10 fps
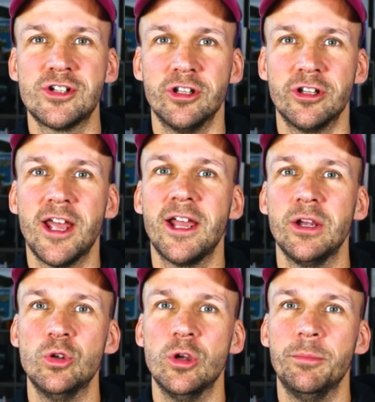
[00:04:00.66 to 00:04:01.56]
on how
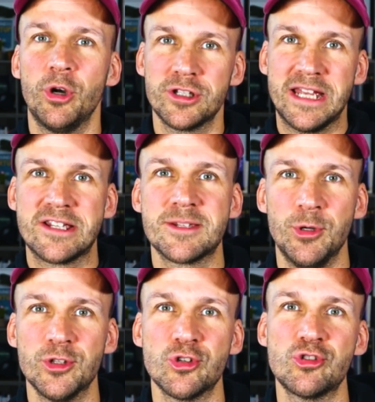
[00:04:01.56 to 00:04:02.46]
podcast
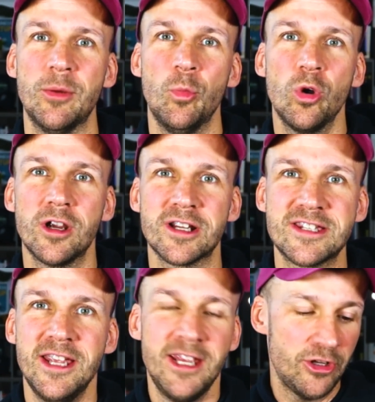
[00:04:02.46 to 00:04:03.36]
sponsorship works,
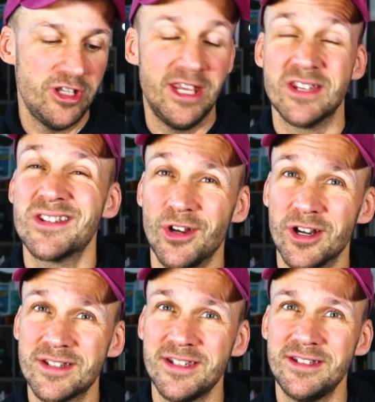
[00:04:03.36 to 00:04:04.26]
how you can get
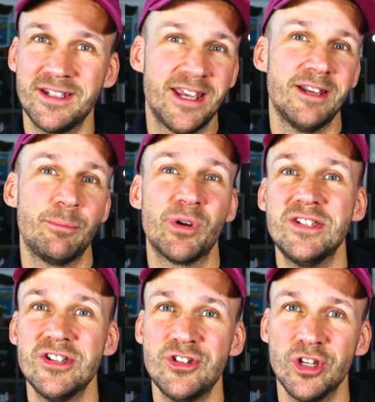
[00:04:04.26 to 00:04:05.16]
started, the kind of
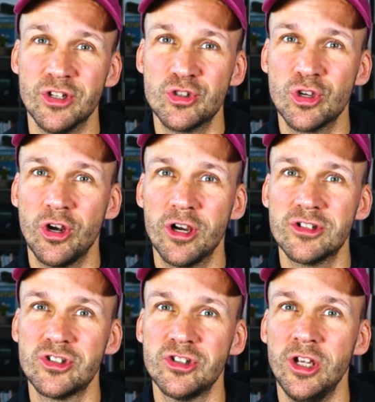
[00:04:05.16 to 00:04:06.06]
prices you can
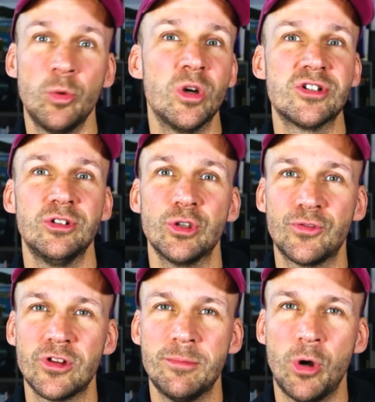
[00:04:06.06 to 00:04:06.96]
charge, where to look
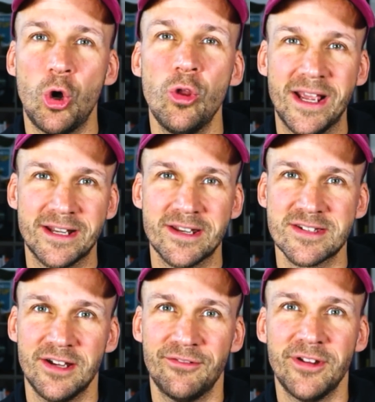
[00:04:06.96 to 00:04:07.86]
for them, all that kind of
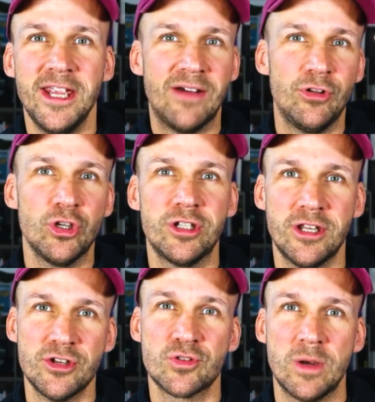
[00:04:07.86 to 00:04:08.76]
stuff. Have a look in the
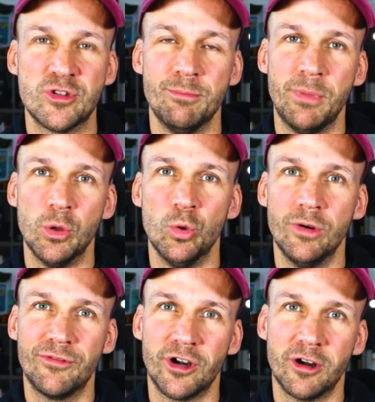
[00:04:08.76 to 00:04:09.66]
description below
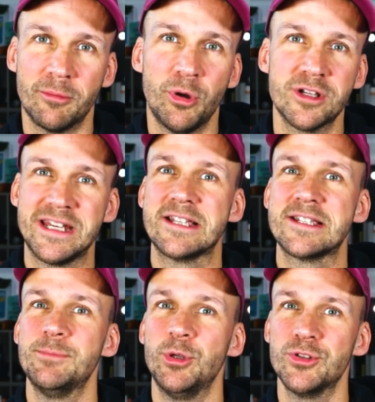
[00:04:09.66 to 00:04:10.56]
for our podcast
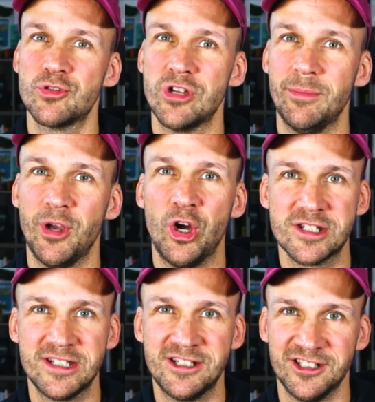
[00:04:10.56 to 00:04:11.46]
sponsorship
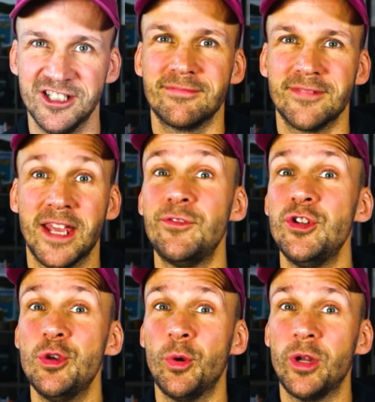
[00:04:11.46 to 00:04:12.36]
article. And if you
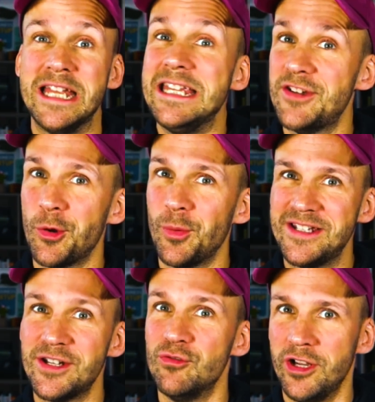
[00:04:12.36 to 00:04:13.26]
do want an easier way to
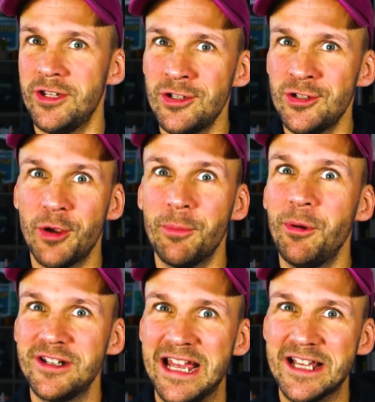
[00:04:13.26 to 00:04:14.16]
run your
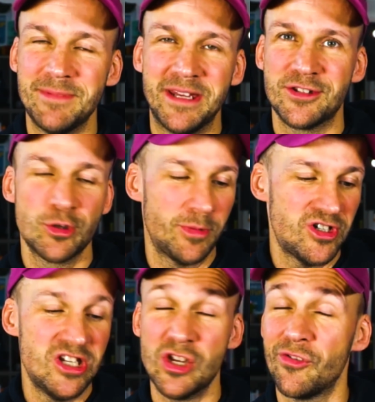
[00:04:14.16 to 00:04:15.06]
podcast, make it so much
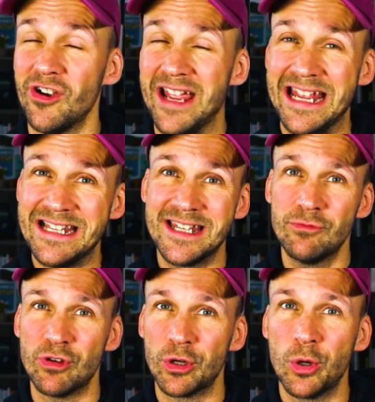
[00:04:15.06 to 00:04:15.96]
easier for editing,
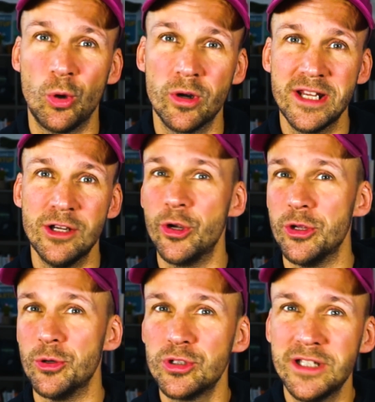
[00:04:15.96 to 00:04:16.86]
recording, audio
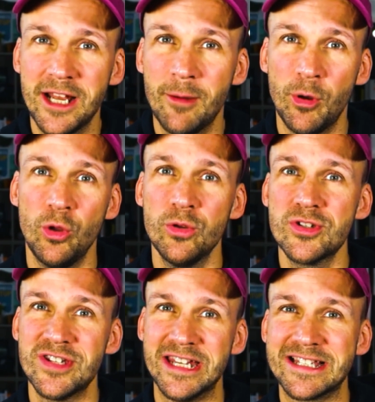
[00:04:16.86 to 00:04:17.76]
cleanup, all those
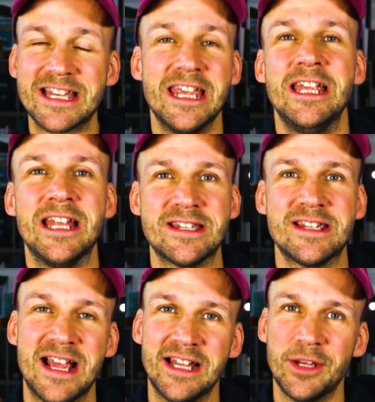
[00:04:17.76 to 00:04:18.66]
things, that's
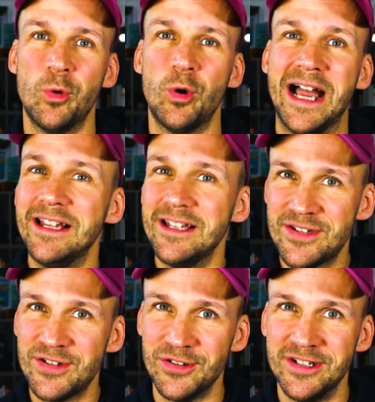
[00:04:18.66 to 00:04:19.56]
exactly what
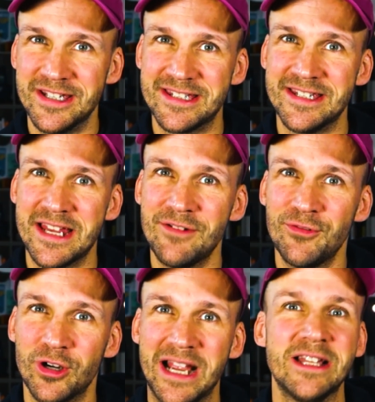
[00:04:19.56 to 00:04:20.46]
Alitu is designed
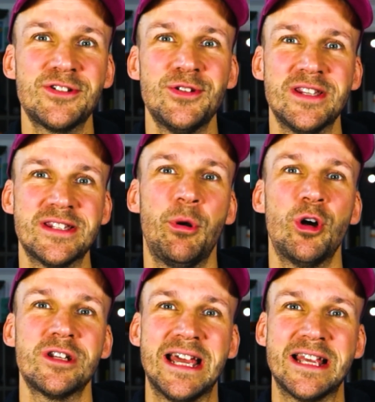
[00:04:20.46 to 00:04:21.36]
for. Alitu is a
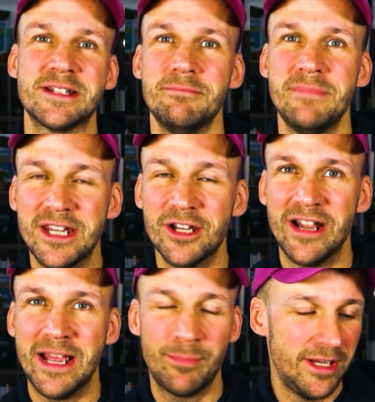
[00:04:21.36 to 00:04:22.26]
podcast maker
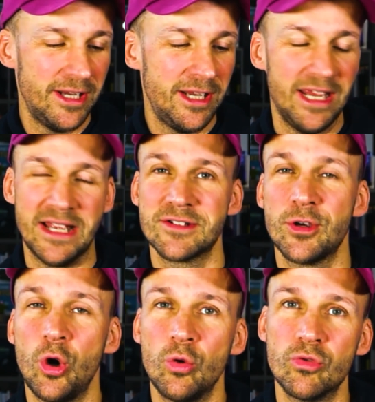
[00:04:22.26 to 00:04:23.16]
app. It has
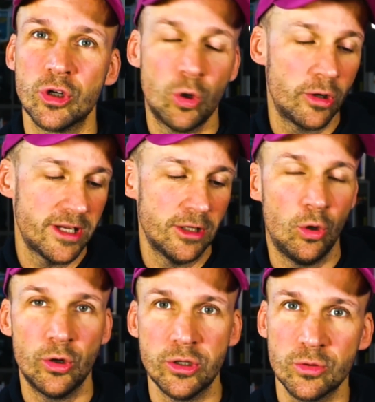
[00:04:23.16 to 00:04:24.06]
call recording,
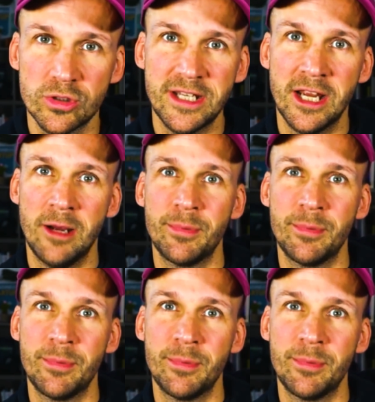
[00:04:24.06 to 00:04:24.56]
audio cleanup,